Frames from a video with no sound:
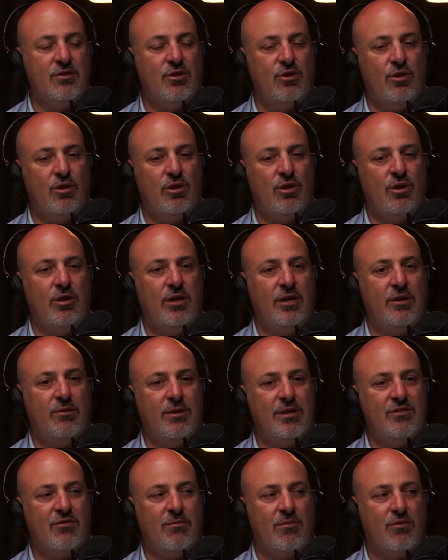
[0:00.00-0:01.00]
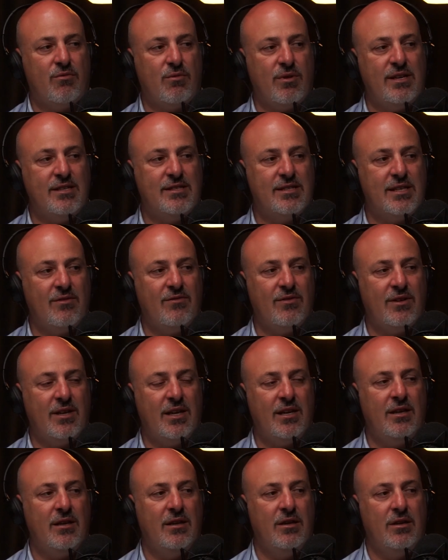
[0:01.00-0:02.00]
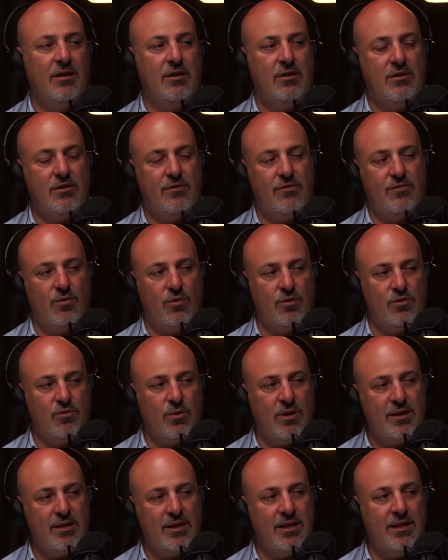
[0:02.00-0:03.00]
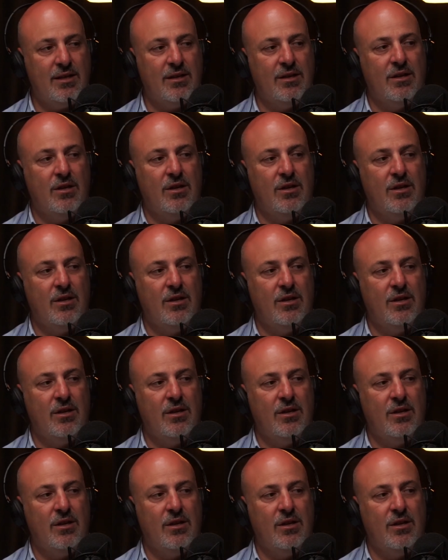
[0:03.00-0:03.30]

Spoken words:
So your loan increases from $370,000 to $420,000.